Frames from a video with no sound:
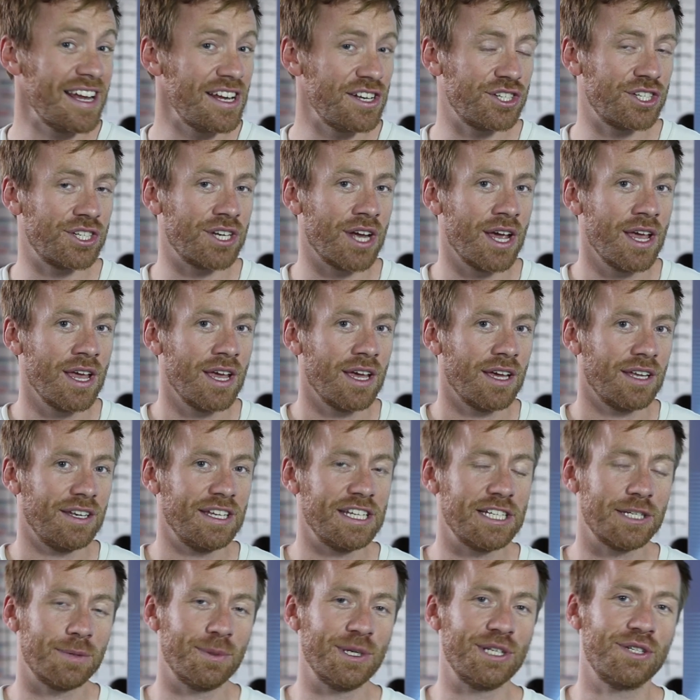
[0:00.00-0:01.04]
each
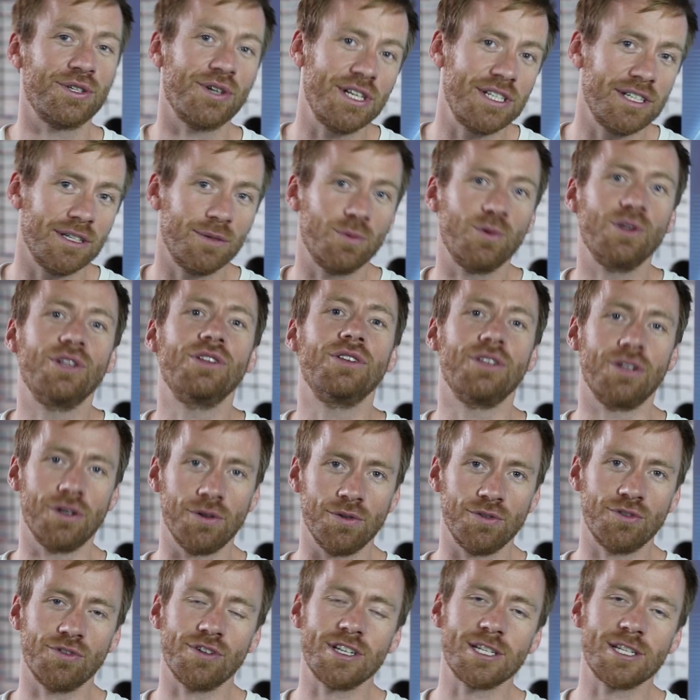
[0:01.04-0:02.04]
needs to be treated with huge